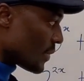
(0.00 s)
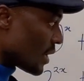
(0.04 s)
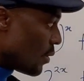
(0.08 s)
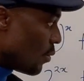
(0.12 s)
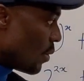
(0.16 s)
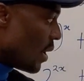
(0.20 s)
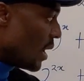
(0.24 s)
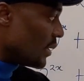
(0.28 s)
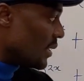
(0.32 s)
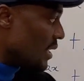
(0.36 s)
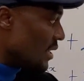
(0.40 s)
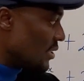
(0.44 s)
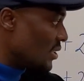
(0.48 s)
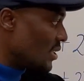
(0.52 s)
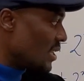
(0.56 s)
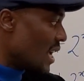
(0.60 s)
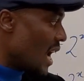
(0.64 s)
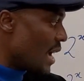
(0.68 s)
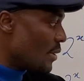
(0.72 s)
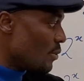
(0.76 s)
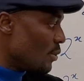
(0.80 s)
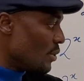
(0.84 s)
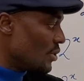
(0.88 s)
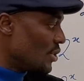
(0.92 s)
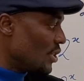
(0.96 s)
Well, this
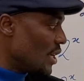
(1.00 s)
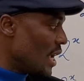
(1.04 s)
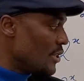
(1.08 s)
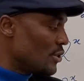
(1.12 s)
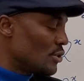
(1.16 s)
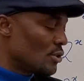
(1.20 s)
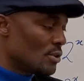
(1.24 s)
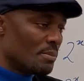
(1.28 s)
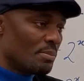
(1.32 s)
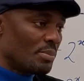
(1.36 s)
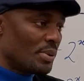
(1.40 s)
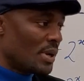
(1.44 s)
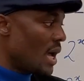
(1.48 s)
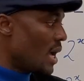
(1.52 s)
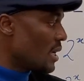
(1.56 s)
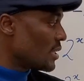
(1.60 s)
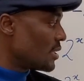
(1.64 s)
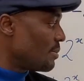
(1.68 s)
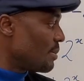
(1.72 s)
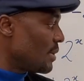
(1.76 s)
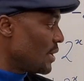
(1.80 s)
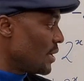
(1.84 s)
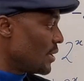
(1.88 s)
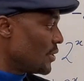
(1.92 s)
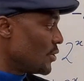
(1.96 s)
sign will change to plus
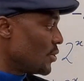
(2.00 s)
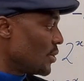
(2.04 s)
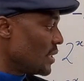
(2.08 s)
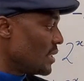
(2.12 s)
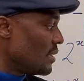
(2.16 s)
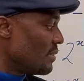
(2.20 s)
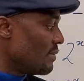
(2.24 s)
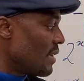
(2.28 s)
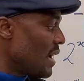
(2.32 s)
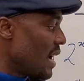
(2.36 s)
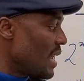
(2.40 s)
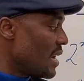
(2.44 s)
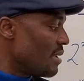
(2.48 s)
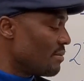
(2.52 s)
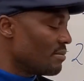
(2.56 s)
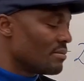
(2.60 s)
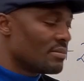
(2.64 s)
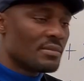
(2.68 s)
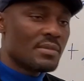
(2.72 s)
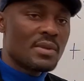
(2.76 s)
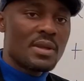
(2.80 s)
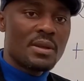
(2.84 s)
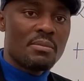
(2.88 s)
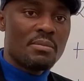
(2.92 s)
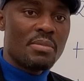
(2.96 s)
because you're dividing
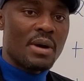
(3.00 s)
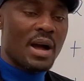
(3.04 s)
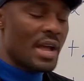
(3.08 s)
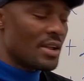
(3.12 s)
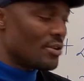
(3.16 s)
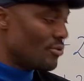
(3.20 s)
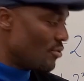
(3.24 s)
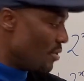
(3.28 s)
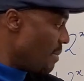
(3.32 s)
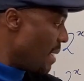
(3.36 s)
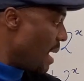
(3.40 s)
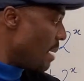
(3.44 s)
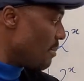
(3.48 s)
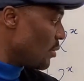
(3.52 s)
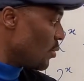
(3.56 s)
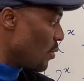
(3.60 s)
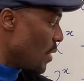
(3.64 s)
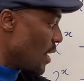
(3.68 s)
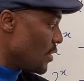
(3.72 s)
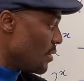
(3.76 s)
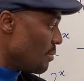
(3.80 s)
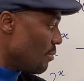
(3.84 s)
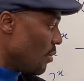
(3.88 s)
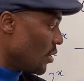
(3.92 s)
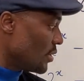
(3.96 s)
by, remember, when
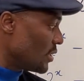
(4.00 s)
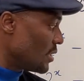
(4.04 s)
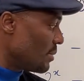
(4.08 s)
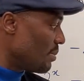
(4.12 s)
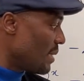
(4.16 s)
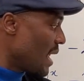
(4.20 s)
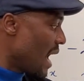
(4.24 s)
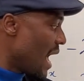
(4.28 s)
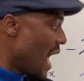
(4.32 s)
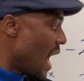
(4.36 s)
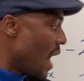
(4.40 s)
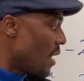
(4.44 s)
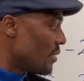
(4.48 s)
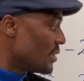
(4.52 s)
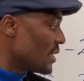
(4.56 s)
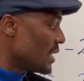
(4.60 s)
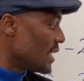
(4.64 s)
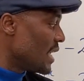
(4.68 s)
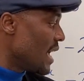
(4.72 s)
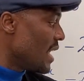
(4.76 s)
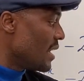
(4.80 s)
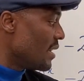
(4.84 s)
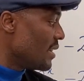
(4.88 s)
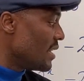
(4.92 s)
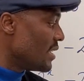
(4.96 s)
you multiply out
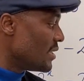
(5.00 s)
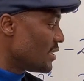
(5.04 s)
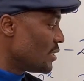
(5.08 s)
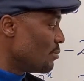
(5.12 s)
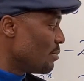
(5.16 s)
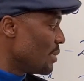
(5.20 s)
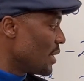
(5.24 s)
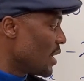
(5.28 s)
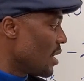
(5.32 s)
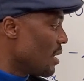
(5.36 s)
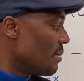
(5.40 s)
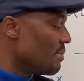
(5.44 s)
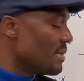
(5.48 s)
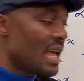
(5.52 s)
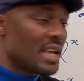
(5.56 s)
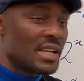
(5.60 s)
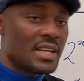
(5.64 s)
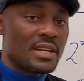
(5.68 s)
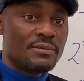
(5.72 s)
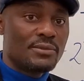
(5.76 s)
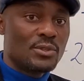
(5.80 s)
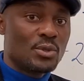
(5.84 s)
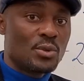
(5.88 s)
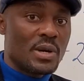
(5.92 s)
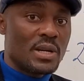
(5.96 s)
again, this becomes
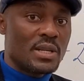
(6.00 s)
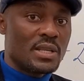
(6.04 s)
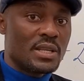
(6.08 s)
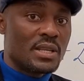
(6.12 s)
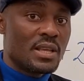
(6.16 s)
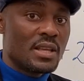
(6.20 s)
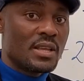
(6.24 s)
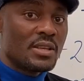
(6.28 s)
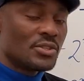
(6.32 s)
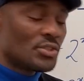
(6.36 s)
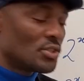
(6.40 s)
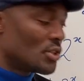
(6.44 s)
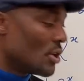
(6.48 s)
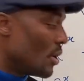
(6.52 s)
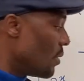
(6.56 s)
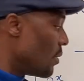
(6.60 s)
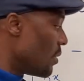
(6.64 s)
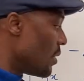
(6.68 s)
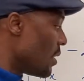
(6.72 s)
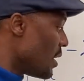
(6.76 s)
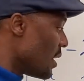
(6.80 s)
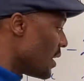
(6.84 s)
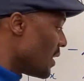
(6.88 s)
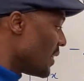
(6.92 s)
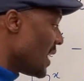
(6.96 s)
negative 20.
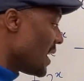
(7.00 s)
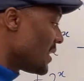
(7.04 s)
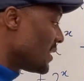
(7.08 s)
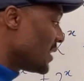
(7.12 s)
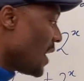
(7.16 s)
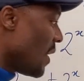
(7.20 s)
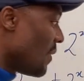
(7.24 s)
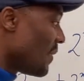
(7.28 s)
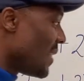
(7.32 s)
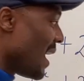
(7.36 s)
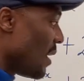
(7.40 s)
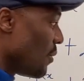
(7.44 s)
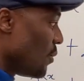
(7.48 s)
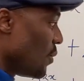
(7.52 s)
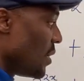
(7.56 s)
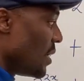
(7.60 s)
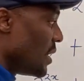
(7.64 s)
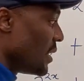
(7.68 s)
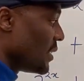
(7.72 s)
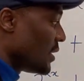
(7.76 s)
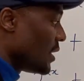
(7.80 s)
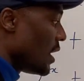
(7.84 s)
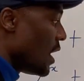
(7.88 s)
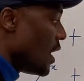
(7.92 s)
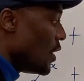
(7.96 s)
So that's how that
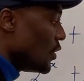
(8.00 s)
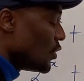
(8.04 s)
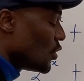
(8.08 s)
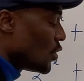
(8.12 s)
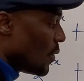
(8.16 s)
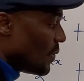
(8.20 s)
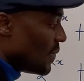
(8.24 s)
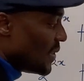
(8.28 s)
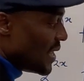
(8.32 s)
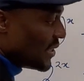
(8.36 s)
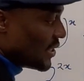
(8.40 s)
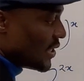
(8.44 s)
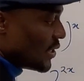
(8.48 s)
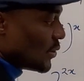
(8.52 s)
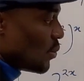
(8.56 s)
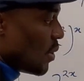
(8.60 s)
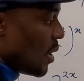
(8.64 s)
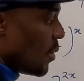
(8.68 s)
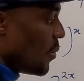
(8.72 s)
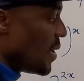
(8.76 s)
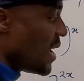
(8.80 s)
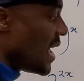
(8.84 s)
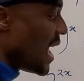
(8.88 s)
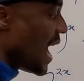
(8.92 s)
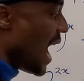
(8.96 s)
works. So this is
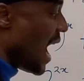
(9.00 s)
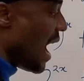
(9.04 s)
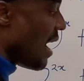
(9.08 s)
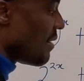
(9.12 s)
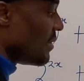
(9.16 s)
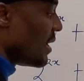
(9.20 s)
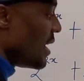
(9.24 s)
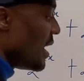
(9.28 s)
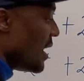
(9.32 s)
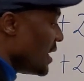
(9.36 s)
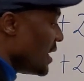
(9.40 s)
what we have.